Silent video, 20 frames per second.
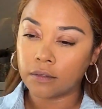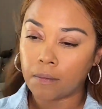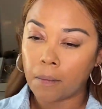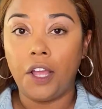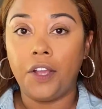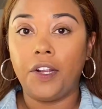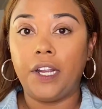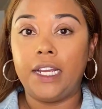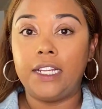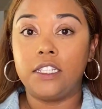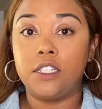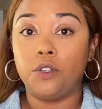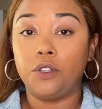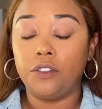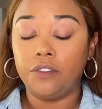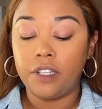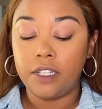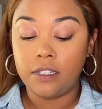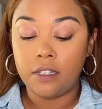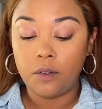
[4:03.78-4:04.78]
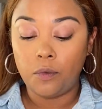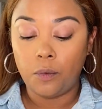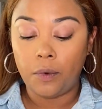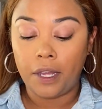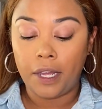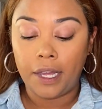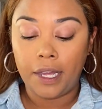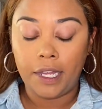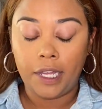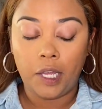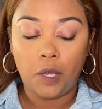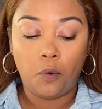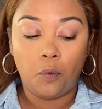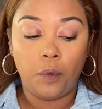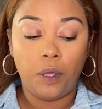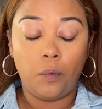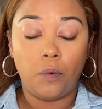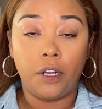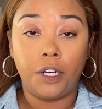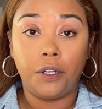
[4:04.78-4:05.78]
All right, so the reason why
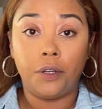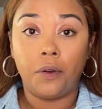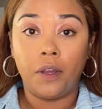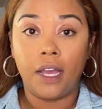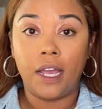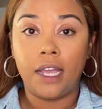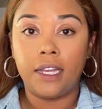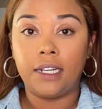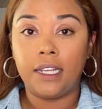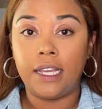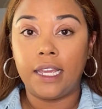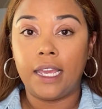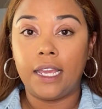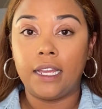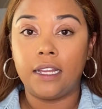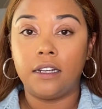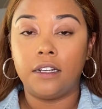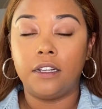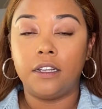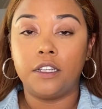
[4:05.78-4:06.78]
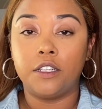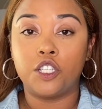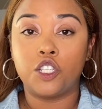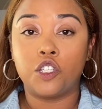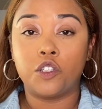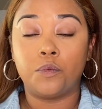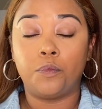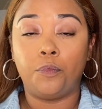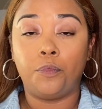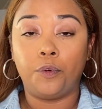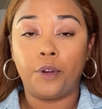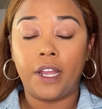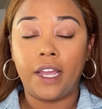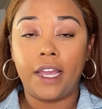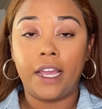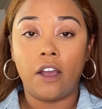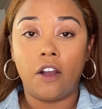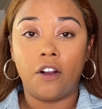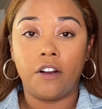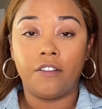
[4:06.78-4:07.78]
we want to go ahead and
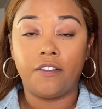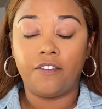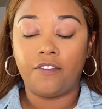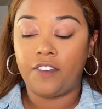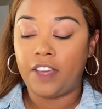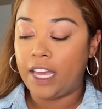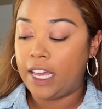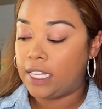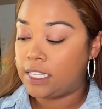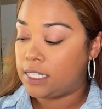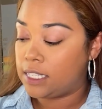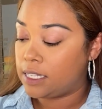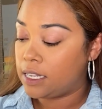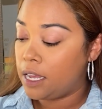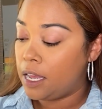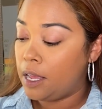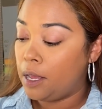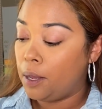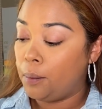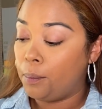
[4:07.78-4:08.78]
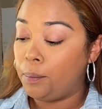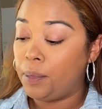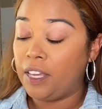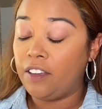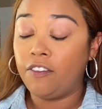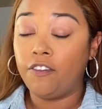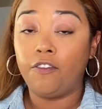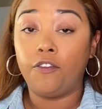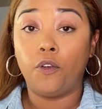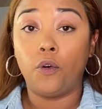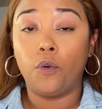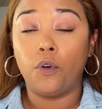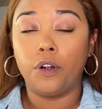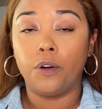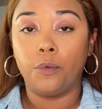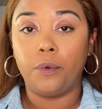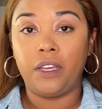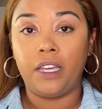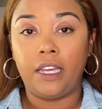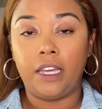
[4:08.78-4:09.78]
spray our face before
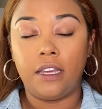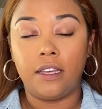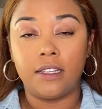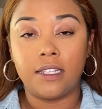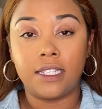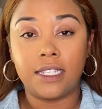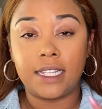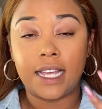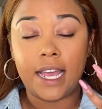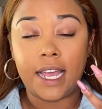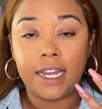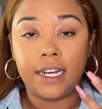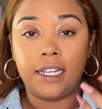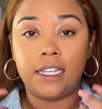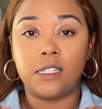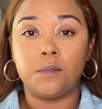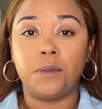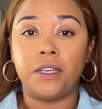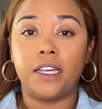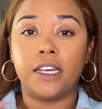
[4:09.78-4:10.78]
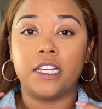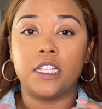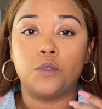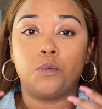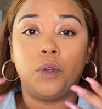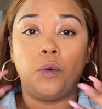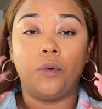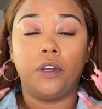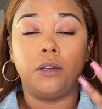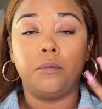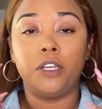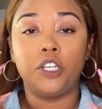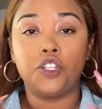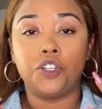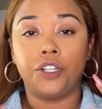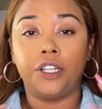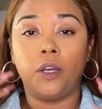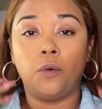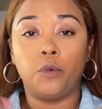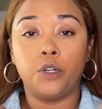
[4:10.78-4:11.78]
we set is because we want to make
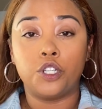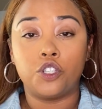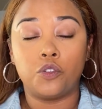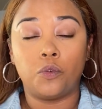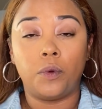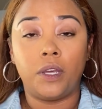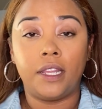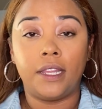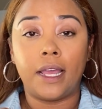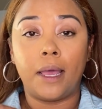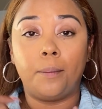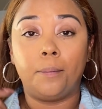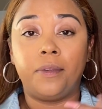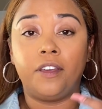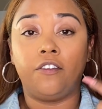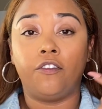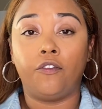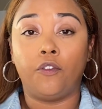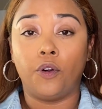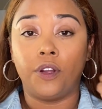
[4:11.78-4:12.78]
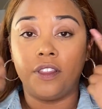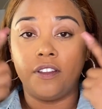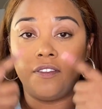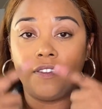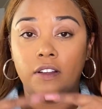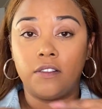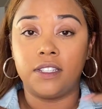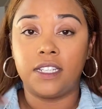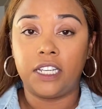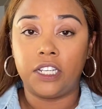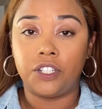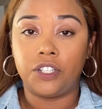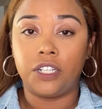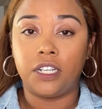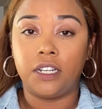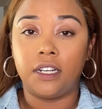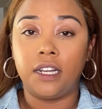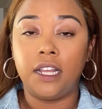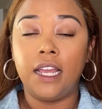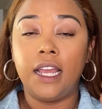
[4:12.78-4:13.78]
sure that we're doing that before the
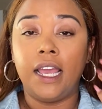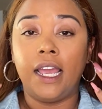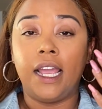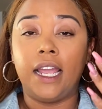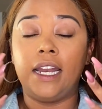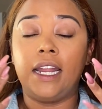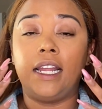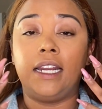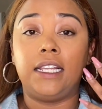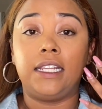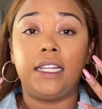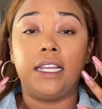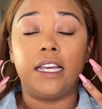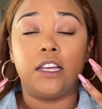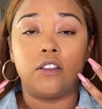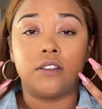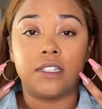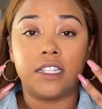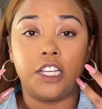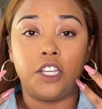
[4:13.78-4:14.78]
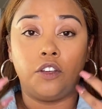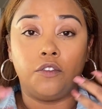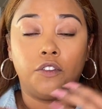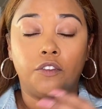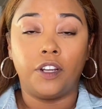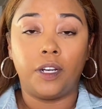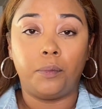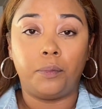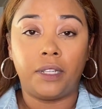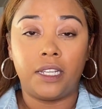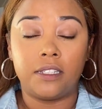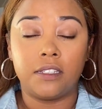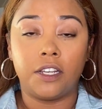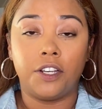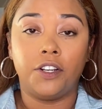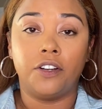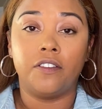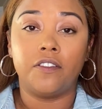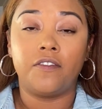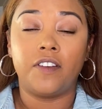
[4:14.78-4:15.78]
foundation and anything else that you've already placed on
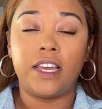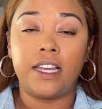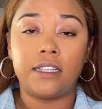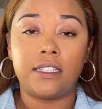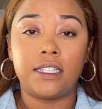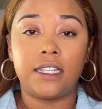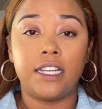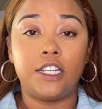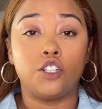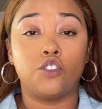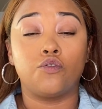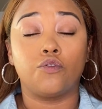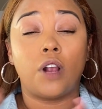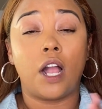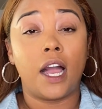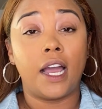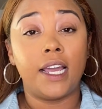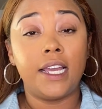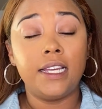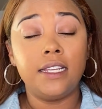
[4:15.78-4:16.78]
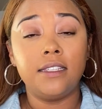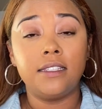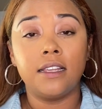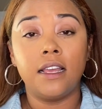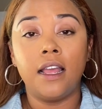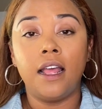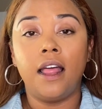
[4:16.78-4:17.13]
your face dries.